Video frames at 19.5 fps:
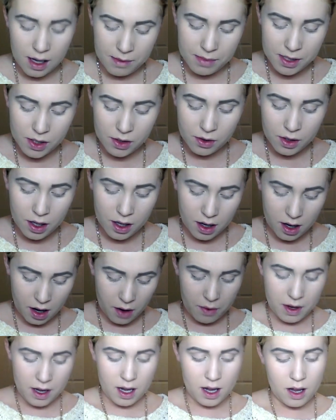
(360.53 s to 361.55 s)
I'm still going to
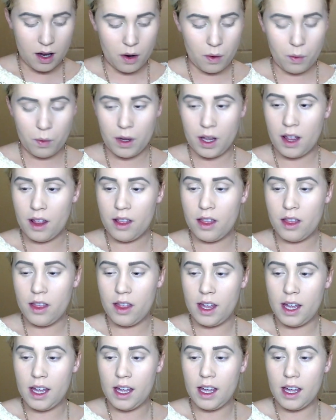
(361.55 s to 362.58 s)
go in with
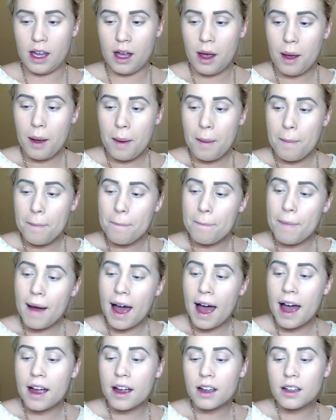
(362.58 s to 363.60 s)
the
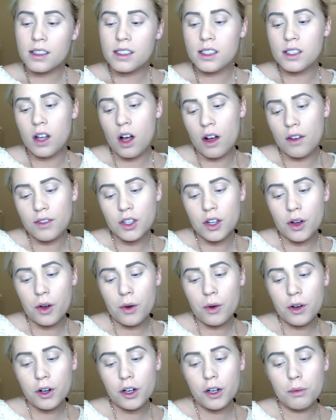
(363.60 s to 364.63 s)
MAC Soft
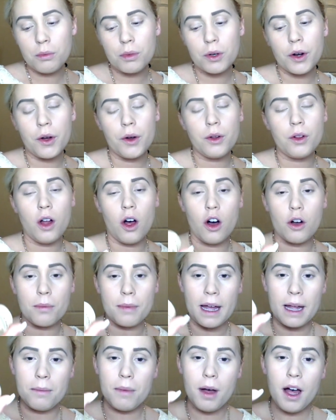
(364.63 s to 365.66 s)
Ochre Pro Long
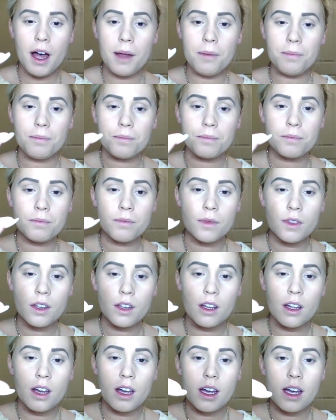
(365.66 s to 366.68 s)
Paint Pot.
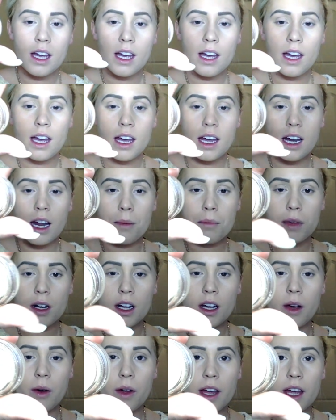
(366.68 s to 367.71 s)
And I'm
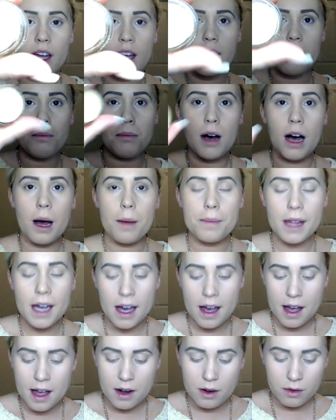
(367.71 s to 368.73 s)
going to go ahead and pop
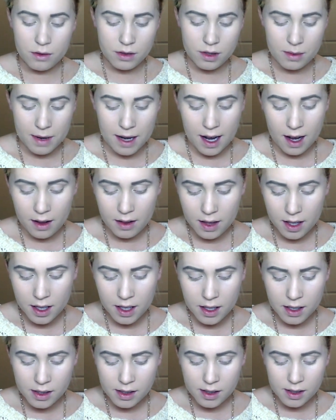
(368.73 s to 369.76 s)
that onto my
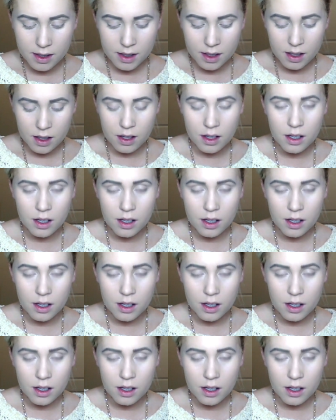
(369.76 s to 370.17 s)
eyelids